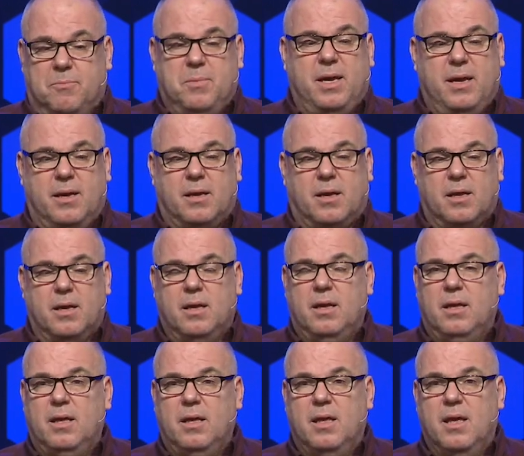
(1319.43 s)
me.
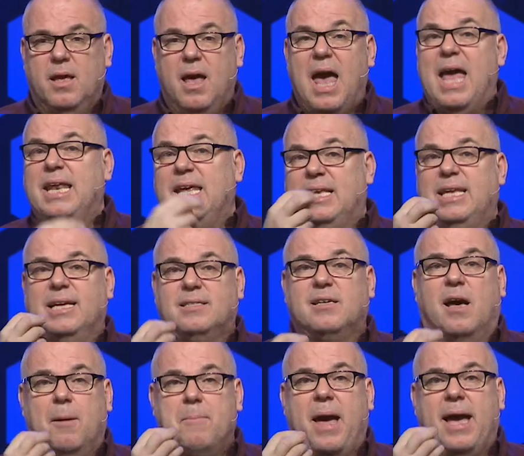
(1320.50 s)
And he did
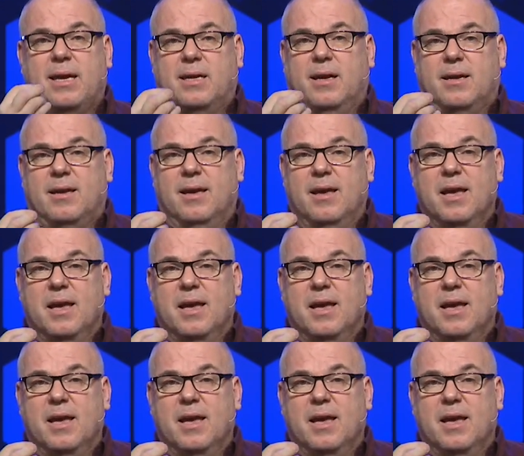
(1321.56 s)
to Habakkuk.